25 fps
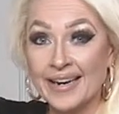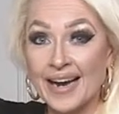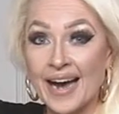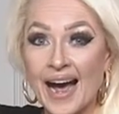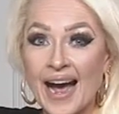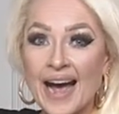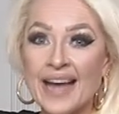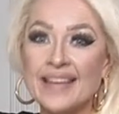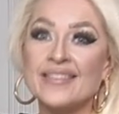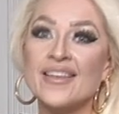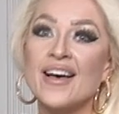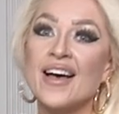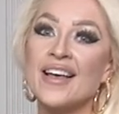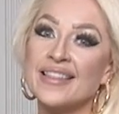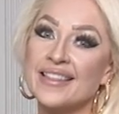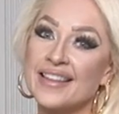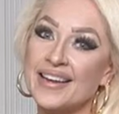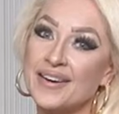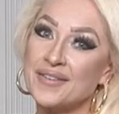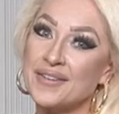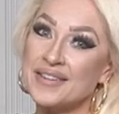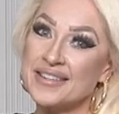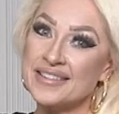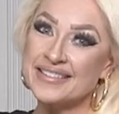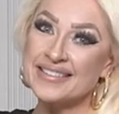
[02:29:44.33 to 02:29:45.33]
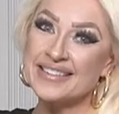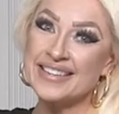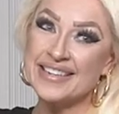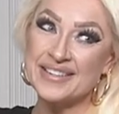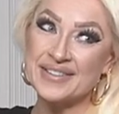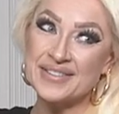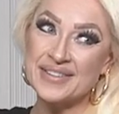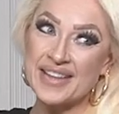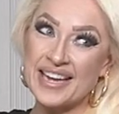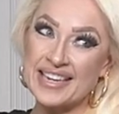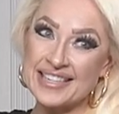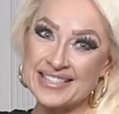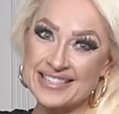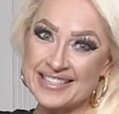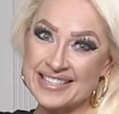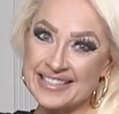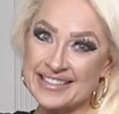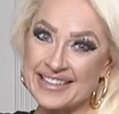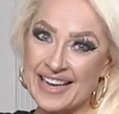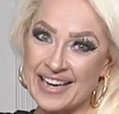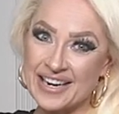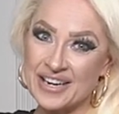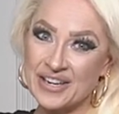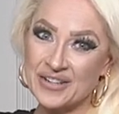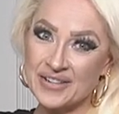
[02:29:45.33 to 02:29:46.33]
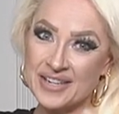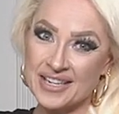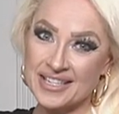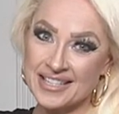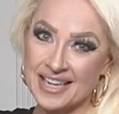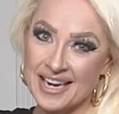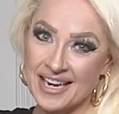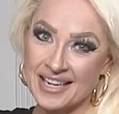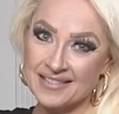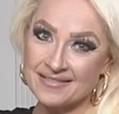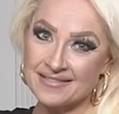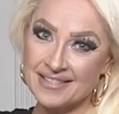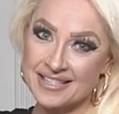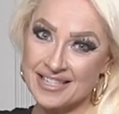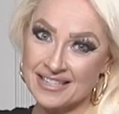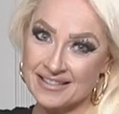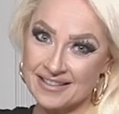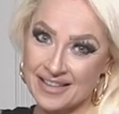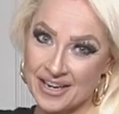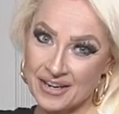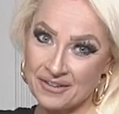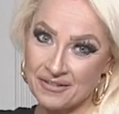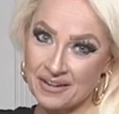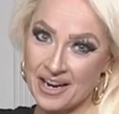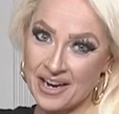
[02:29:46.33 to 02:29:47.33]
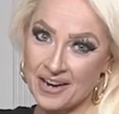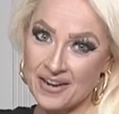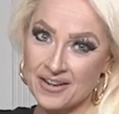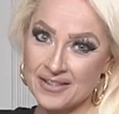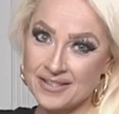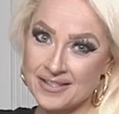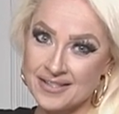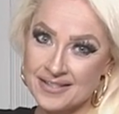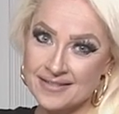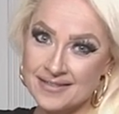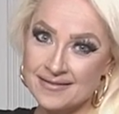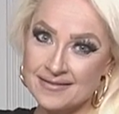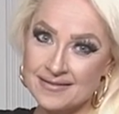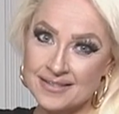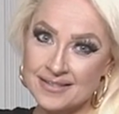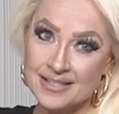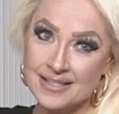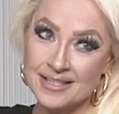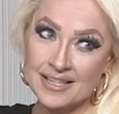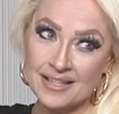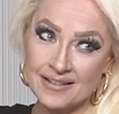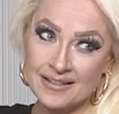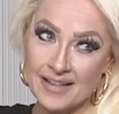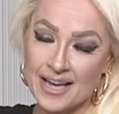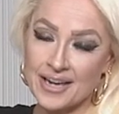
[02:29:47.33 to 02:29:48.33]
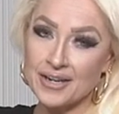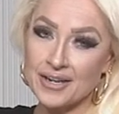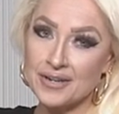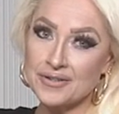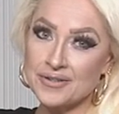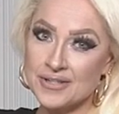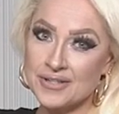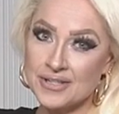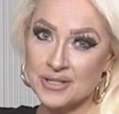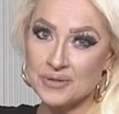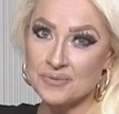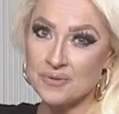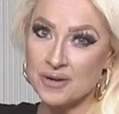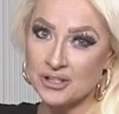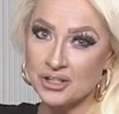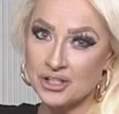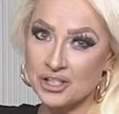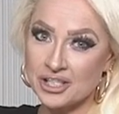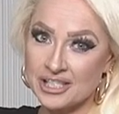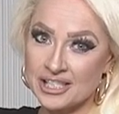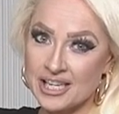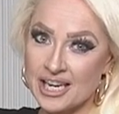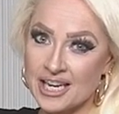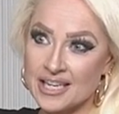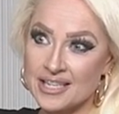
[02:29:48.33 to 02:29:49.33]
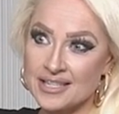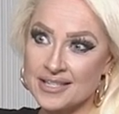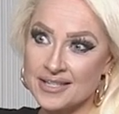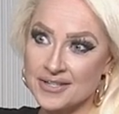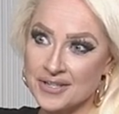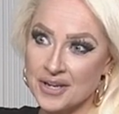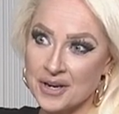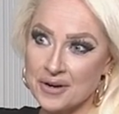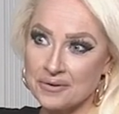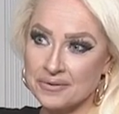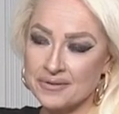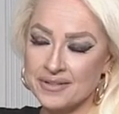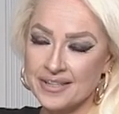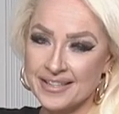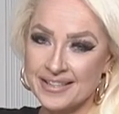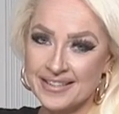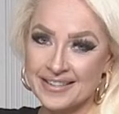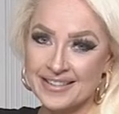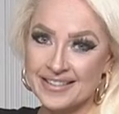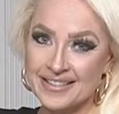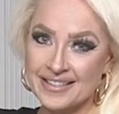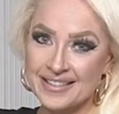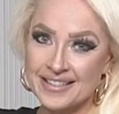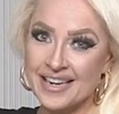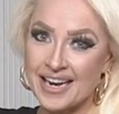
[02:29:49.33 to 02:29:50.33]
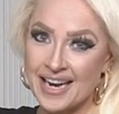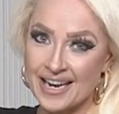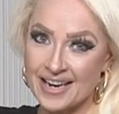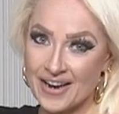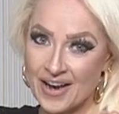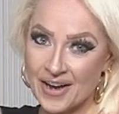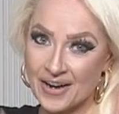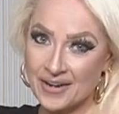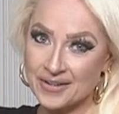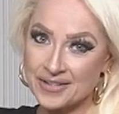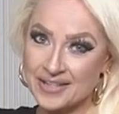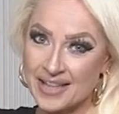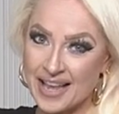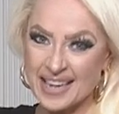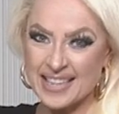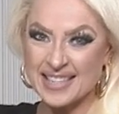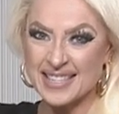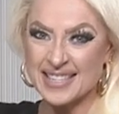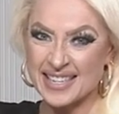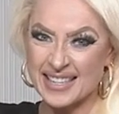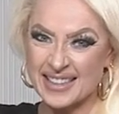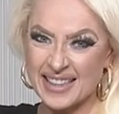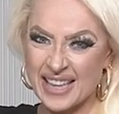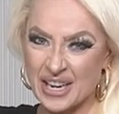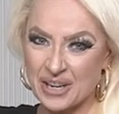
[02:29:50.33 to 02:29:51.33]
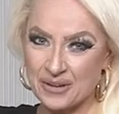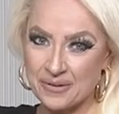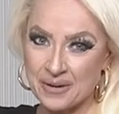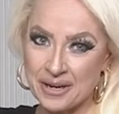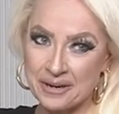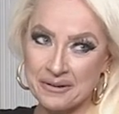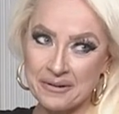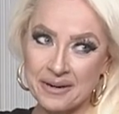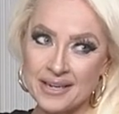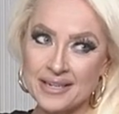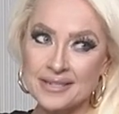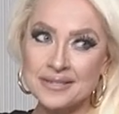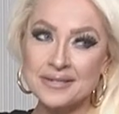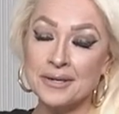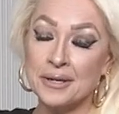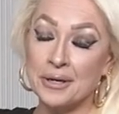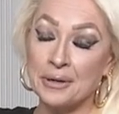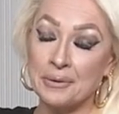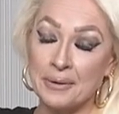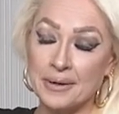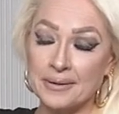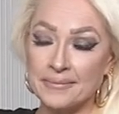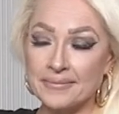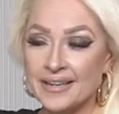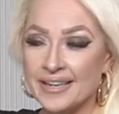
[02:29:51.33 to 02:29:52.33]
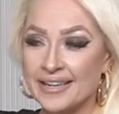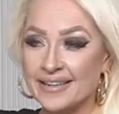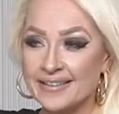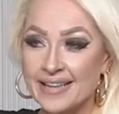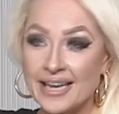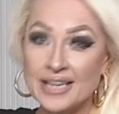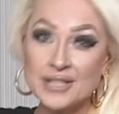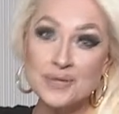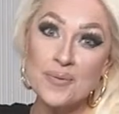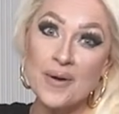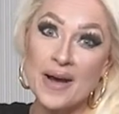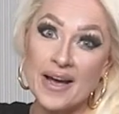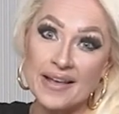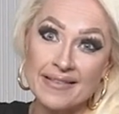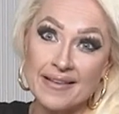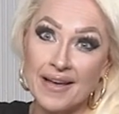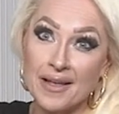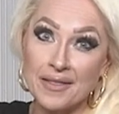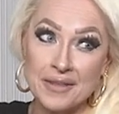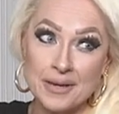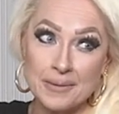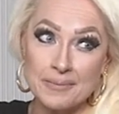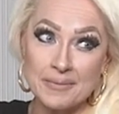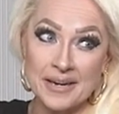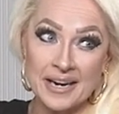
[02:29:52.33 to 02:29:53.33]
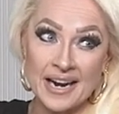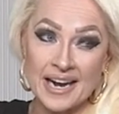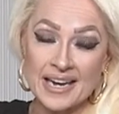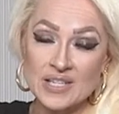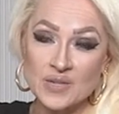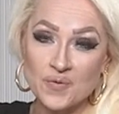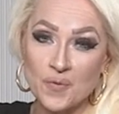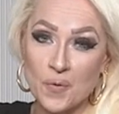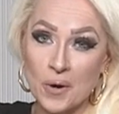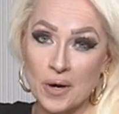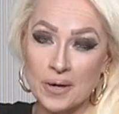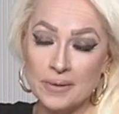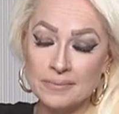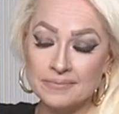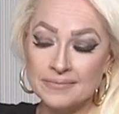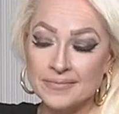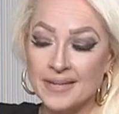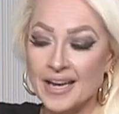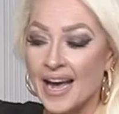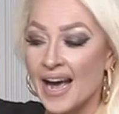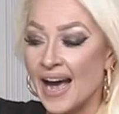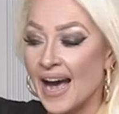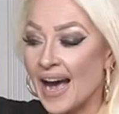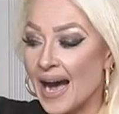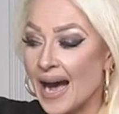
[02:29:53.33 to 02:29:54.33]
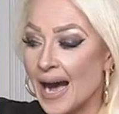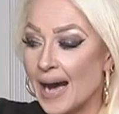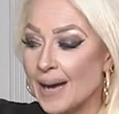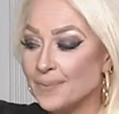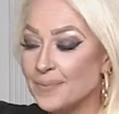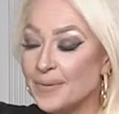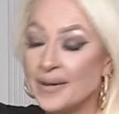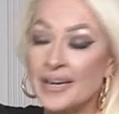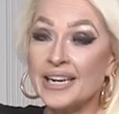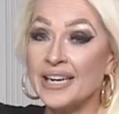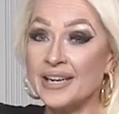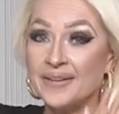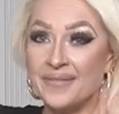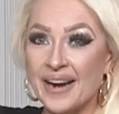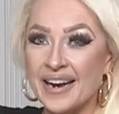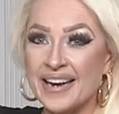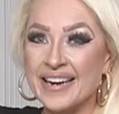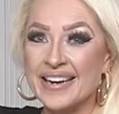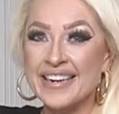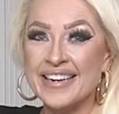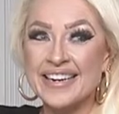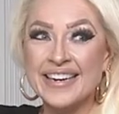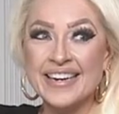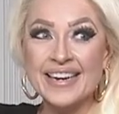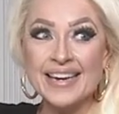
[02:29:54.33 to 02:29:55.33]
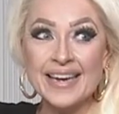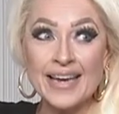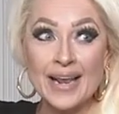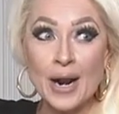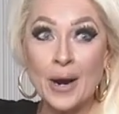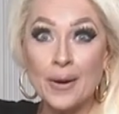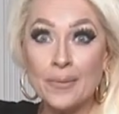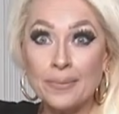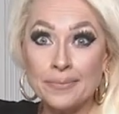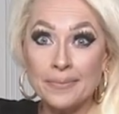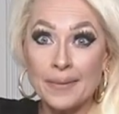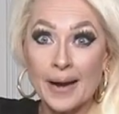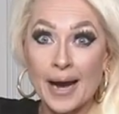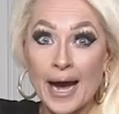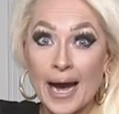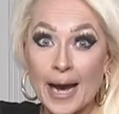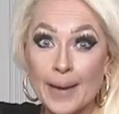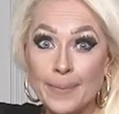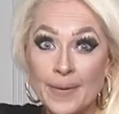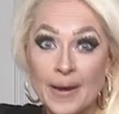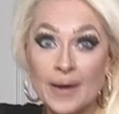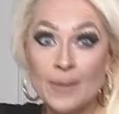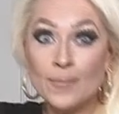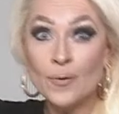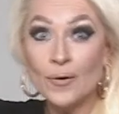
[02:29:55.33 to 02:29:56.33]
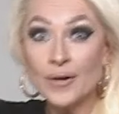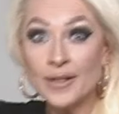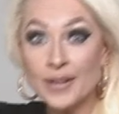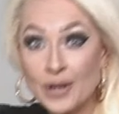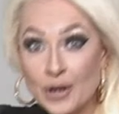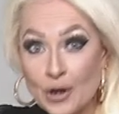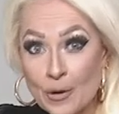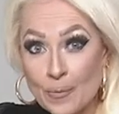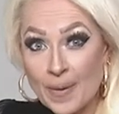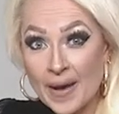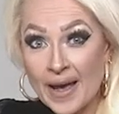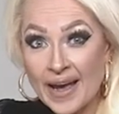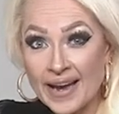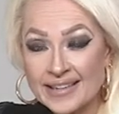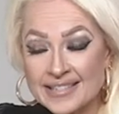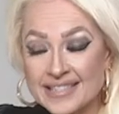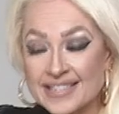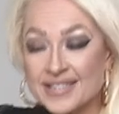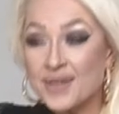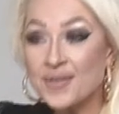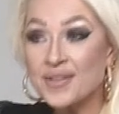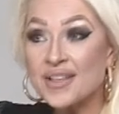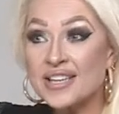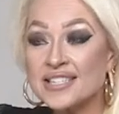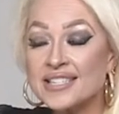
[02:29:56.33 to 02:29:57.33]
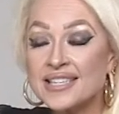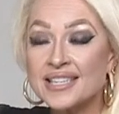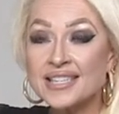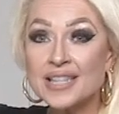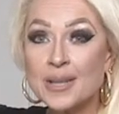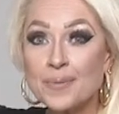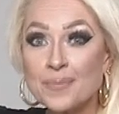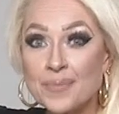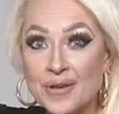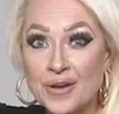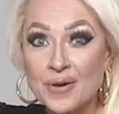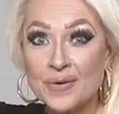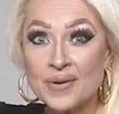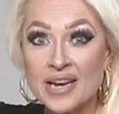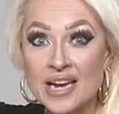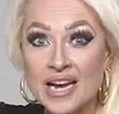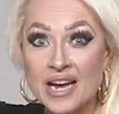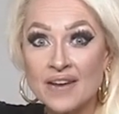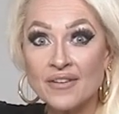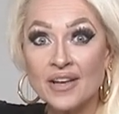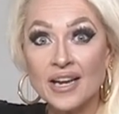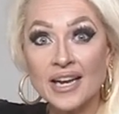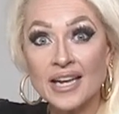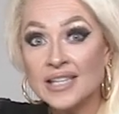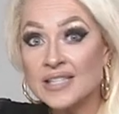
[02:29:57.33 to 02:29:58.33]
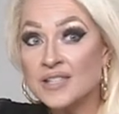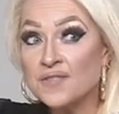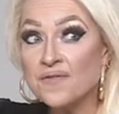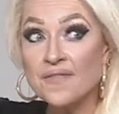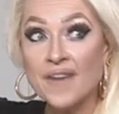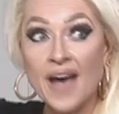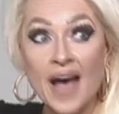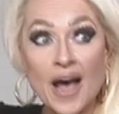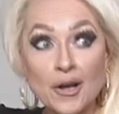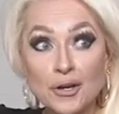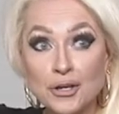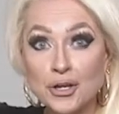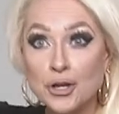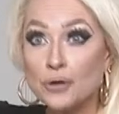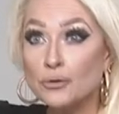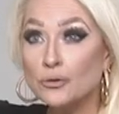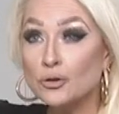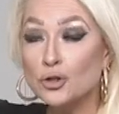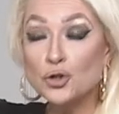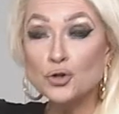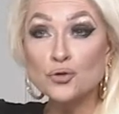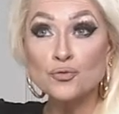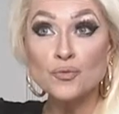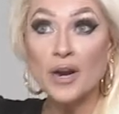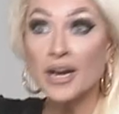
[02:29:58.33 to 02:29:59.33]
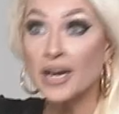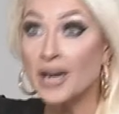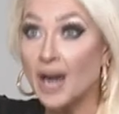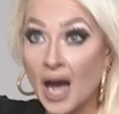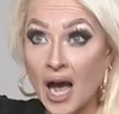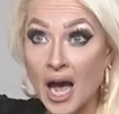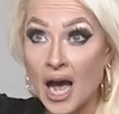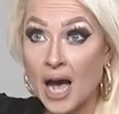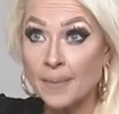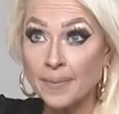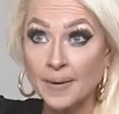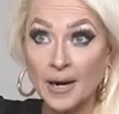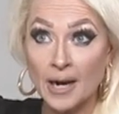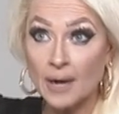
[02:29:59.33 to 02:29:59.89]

I thought they were, you know, like stiletto because I stiletto nails. Stilettos is what she does. So I got her like stiletto earrings. Anyway, that's why I thought they'd be nice for her. Uh, but anyway, you know, I pay more than you pay. So this is the beauty of it. It's value straight up. And I